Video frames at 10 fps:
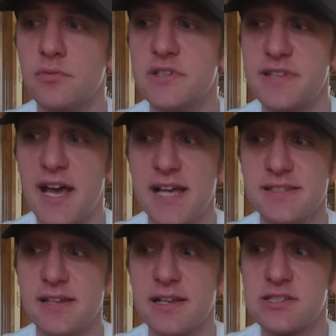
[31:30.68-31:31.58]
This
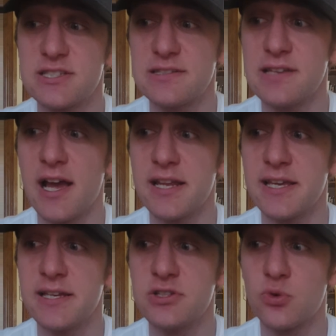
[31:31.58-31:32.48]
has an
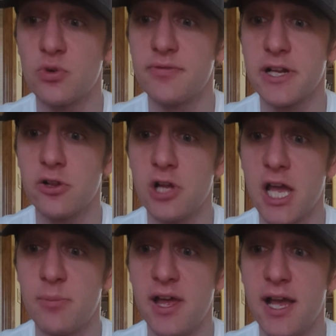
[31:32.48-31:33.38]
exciting, terrific
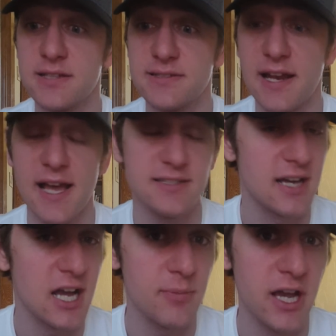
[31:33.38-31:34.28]
climax that has a
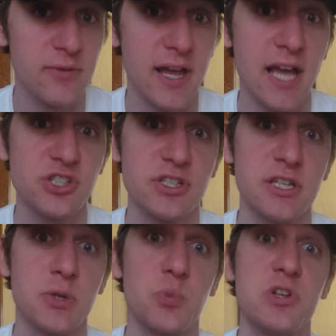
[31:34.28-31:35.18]
high amount of action,